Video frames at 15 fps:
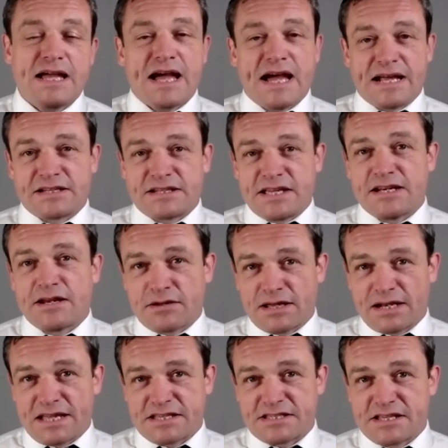and Guido
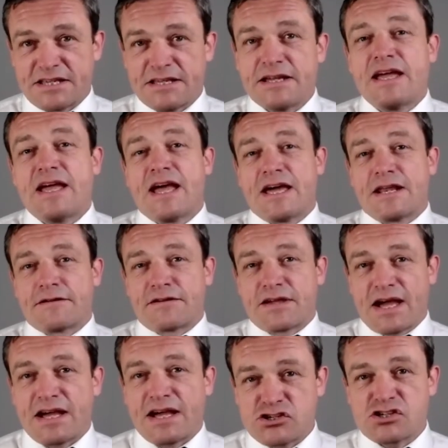Galassi, Head of
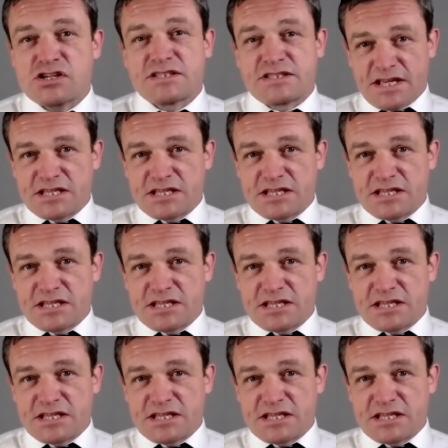Cash and